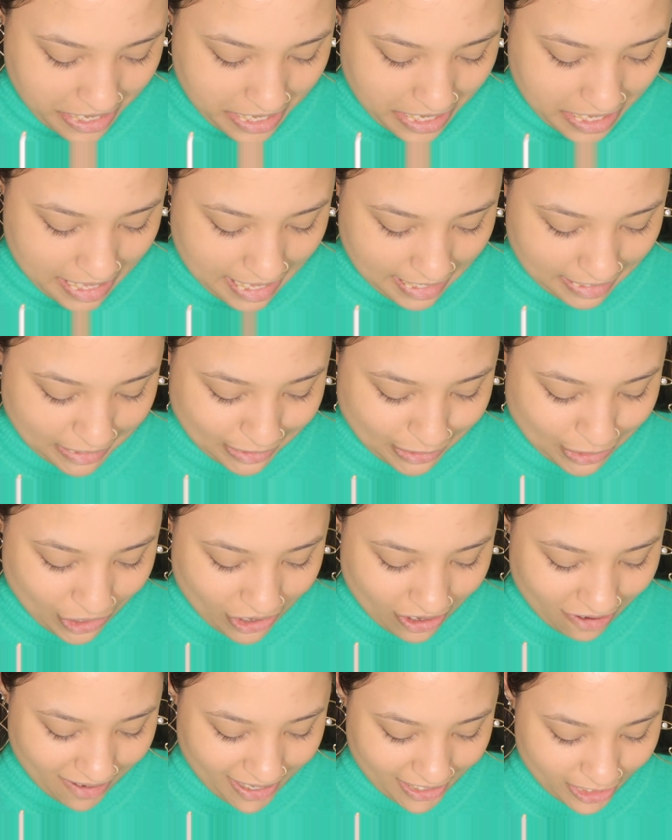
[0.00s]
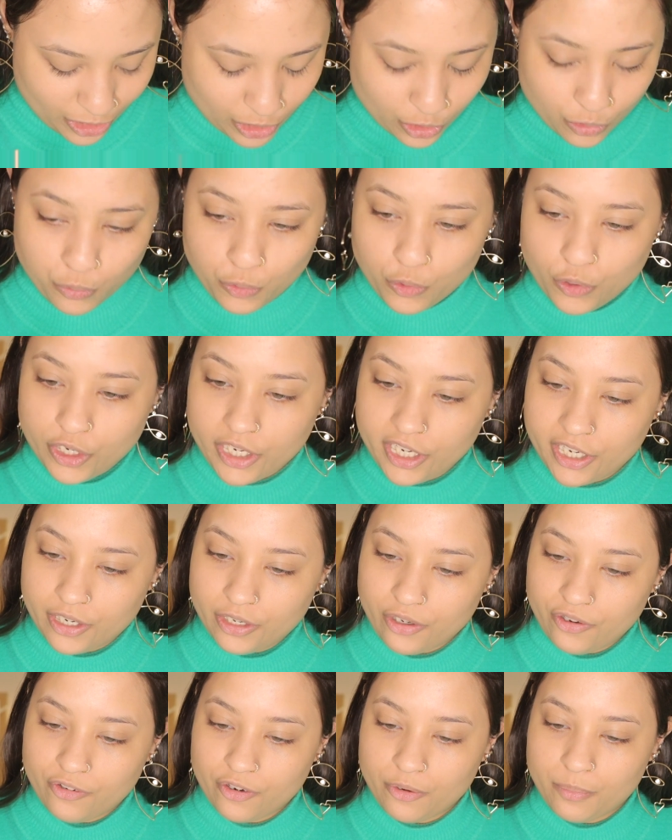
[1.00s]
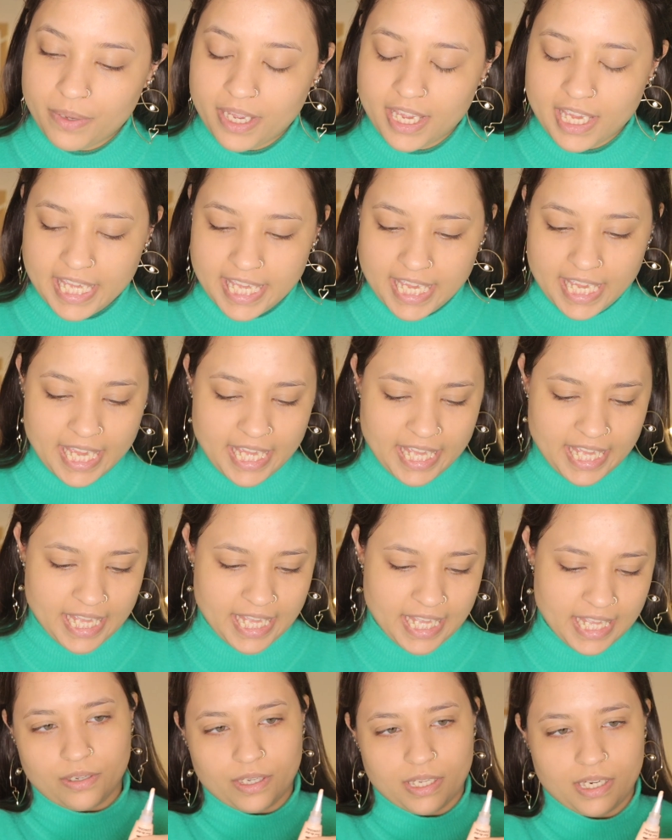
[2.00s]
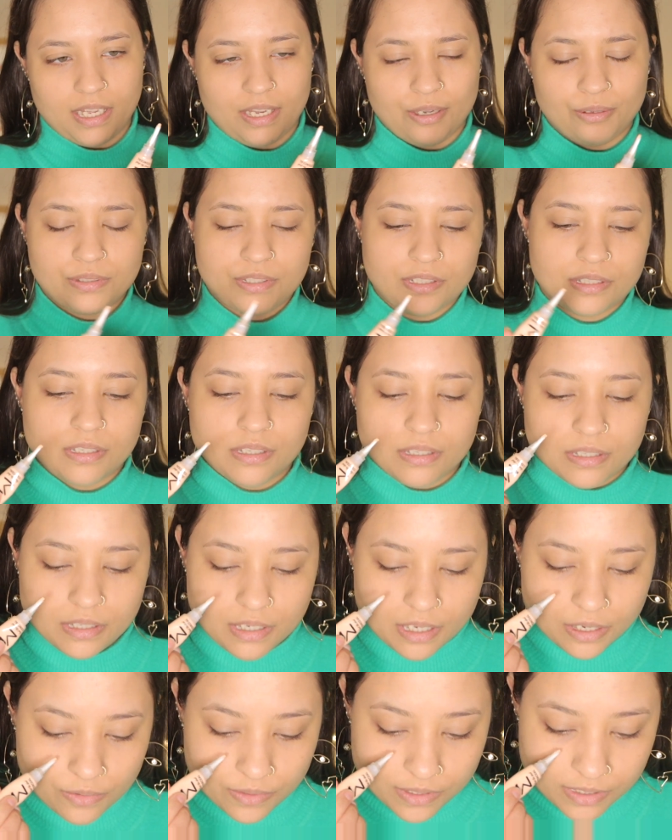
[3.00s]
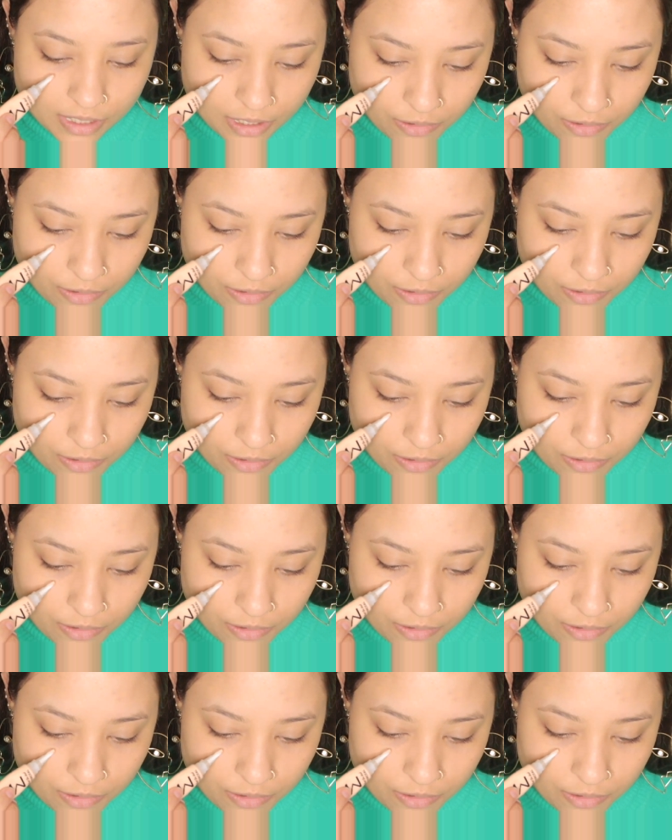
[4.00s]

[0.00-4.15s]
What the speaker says: He like sort of like squirted over me. Okay, now it's